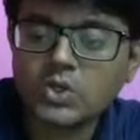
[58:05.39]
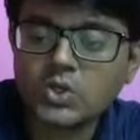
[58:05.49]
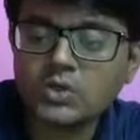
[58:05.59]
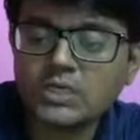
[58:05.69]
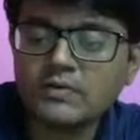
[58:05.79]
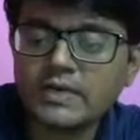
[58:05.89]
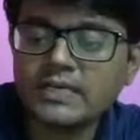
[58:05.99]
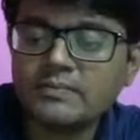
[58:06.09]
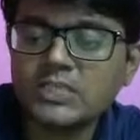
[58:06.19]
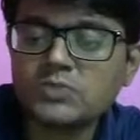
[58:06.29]
Total work
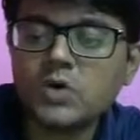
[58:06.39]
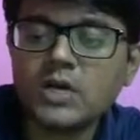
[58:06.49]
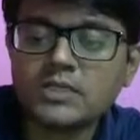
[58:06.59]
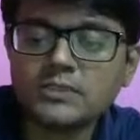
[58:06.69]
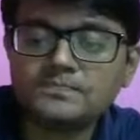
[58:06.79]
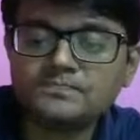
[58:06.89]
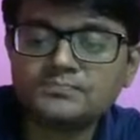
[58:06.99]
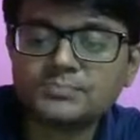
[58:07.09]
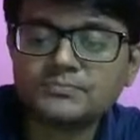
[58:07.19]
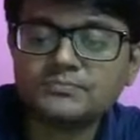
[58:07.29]
done means what?
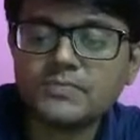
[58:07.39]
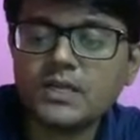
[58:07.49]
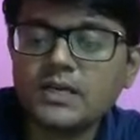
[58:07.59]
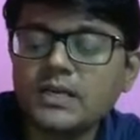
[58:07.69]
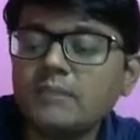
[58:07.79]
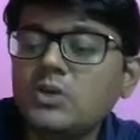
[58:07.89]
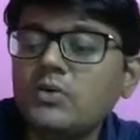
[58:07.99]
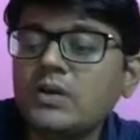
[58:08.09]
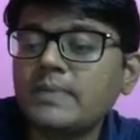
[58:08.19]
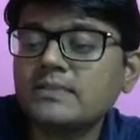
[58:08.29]

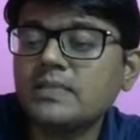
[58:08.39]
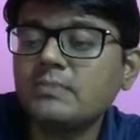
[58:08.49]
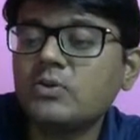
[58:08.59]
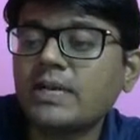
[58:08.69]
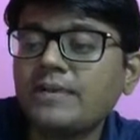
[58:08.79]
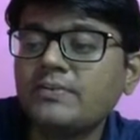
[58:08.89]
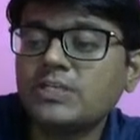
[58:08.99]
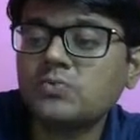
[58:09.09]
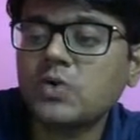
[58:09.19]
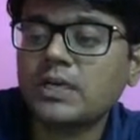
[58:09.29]
W1 plus W2, right? Which
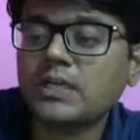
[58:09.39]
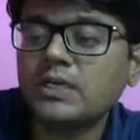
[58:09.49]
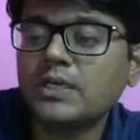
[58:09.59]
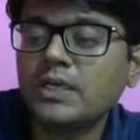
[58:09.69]
is what?